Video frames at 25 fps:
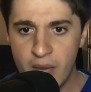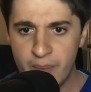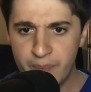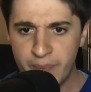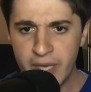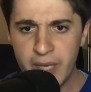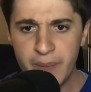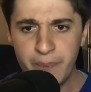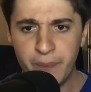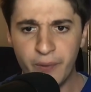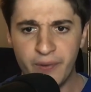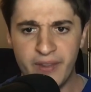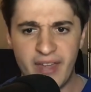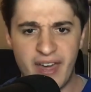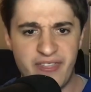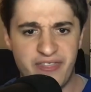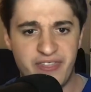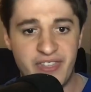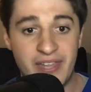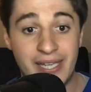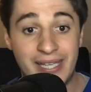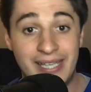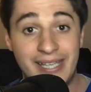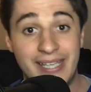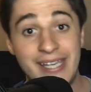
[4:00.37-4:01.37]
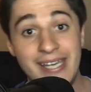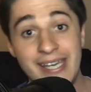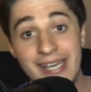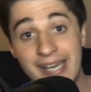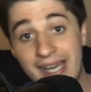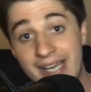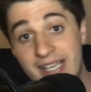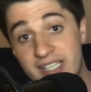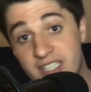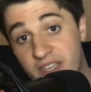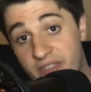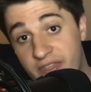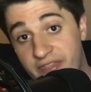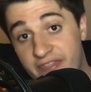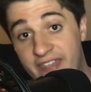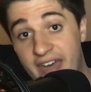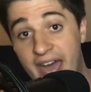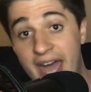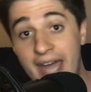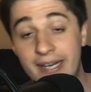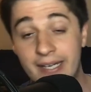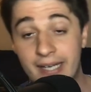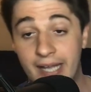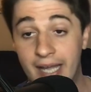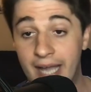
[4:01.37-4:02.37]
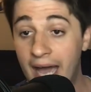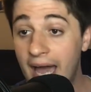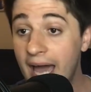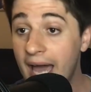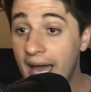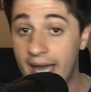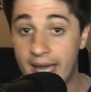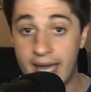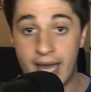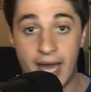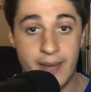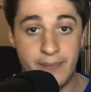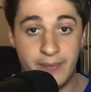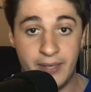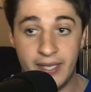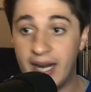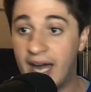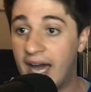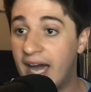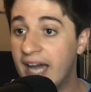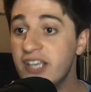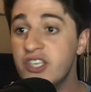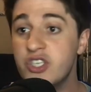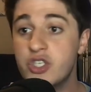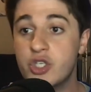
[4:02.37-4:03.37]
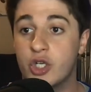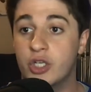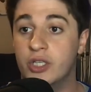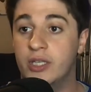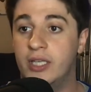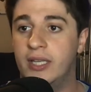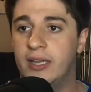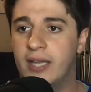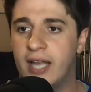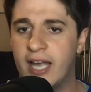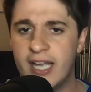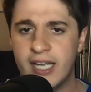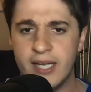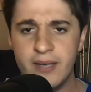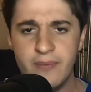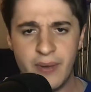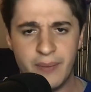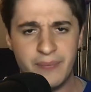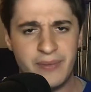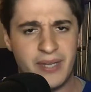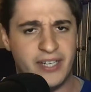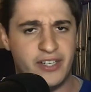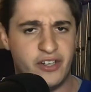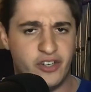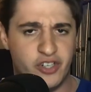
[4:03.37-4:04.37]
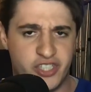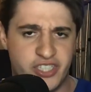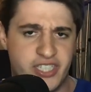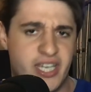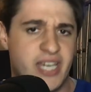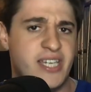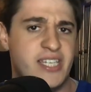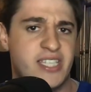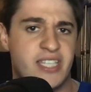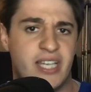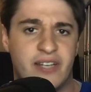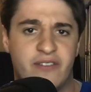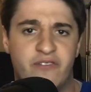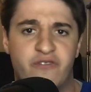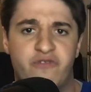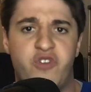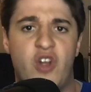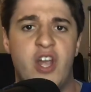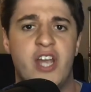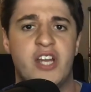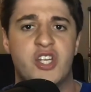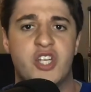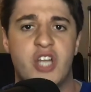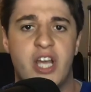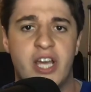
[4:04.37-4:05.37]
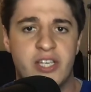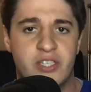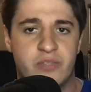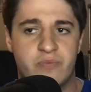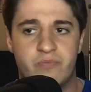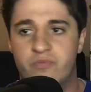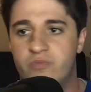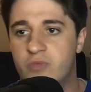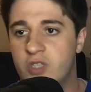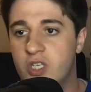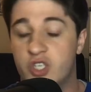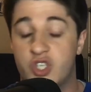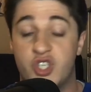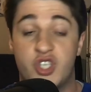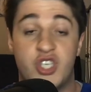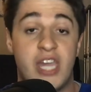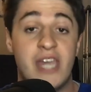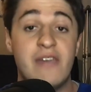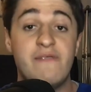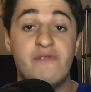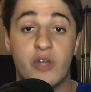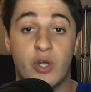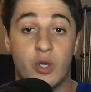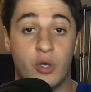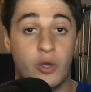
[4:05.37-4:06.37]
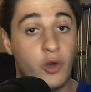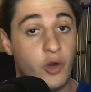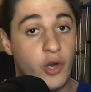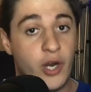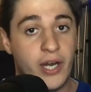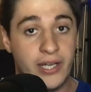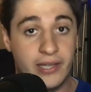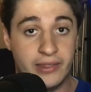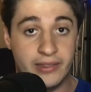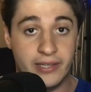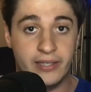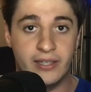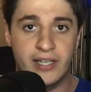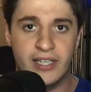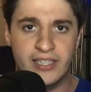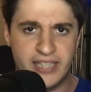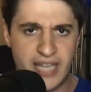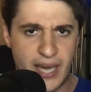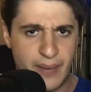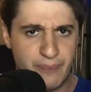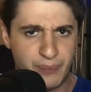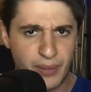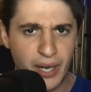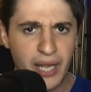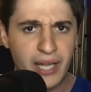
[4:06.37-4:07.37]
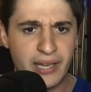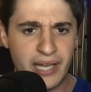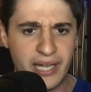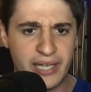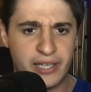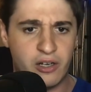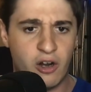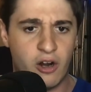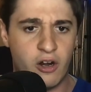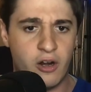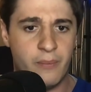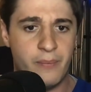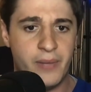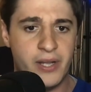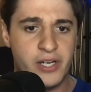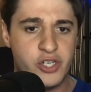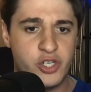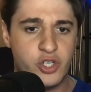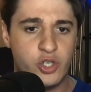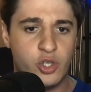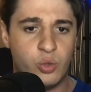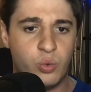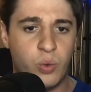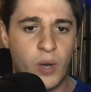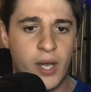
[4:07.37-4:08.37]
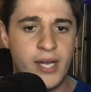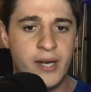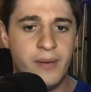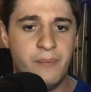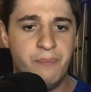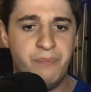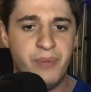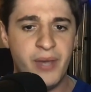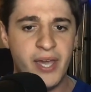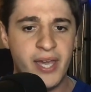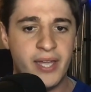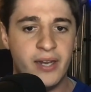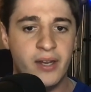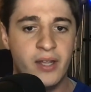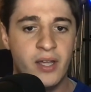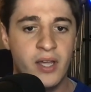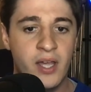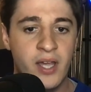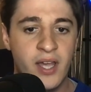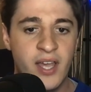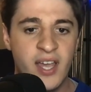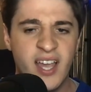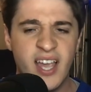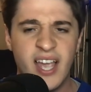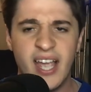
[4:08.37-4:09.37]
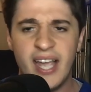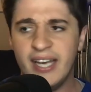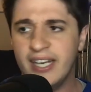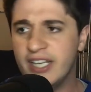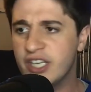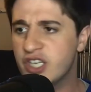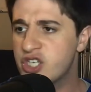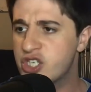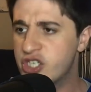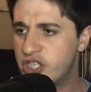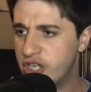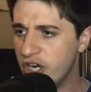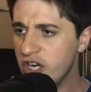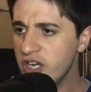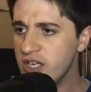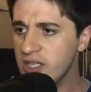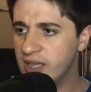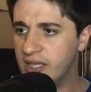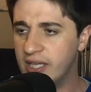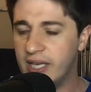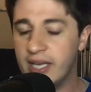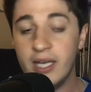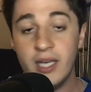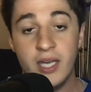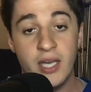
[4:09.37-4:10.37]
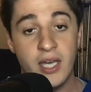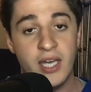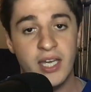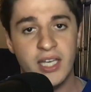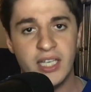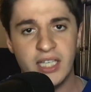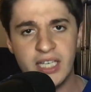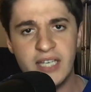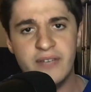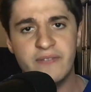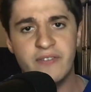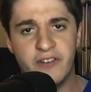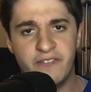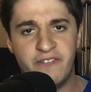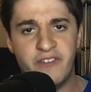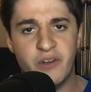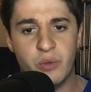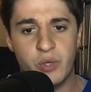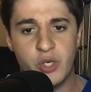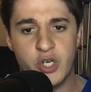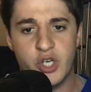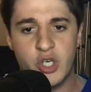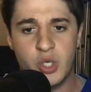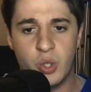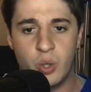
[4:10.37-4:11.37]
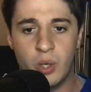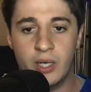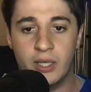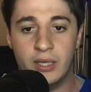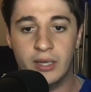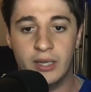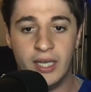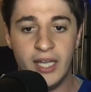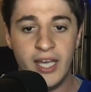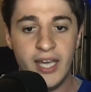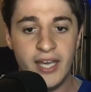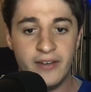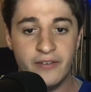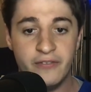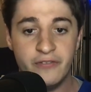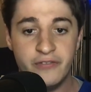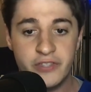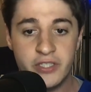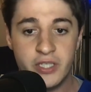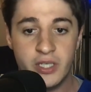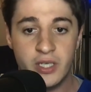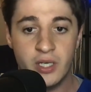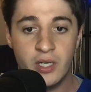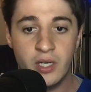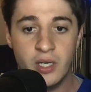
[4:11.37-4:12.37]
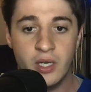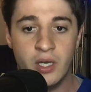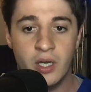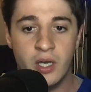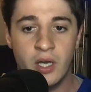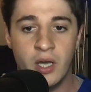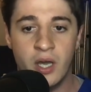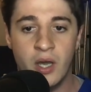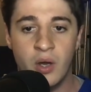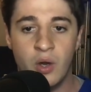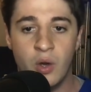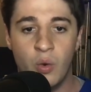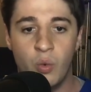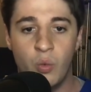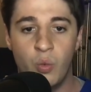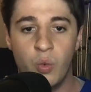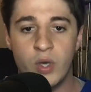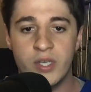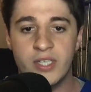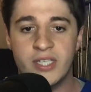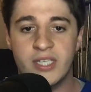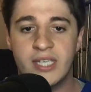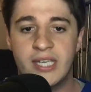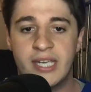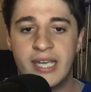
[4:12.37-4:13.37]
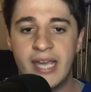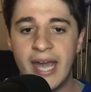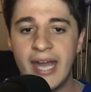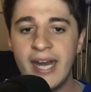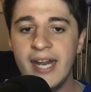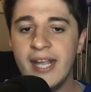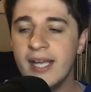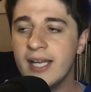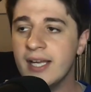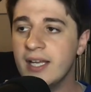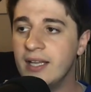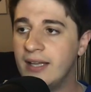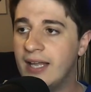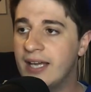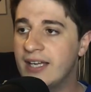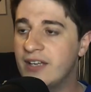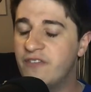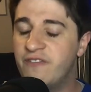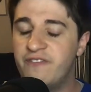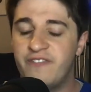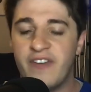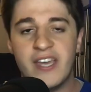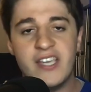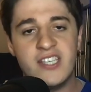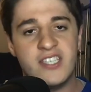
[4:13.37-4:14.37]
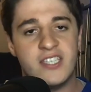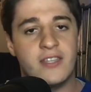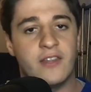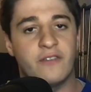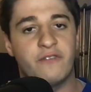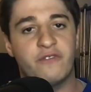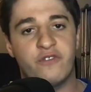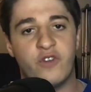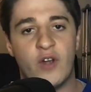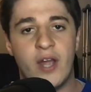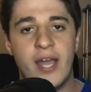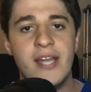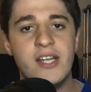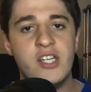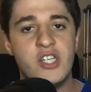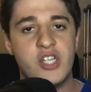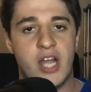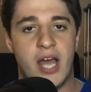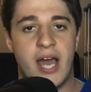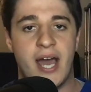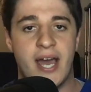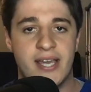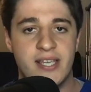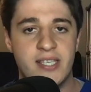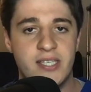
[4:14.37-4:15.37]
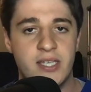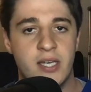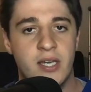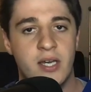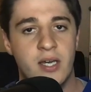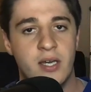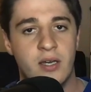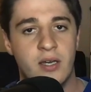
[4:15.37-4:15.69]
people that think he is that guy. I mean, I certainly like him. I'm not here to say he's like franchise savior or anything like that, but I like Gardner Minshew quite a bit. And he certainly, even if it was short-lived, was getting like face of the franchise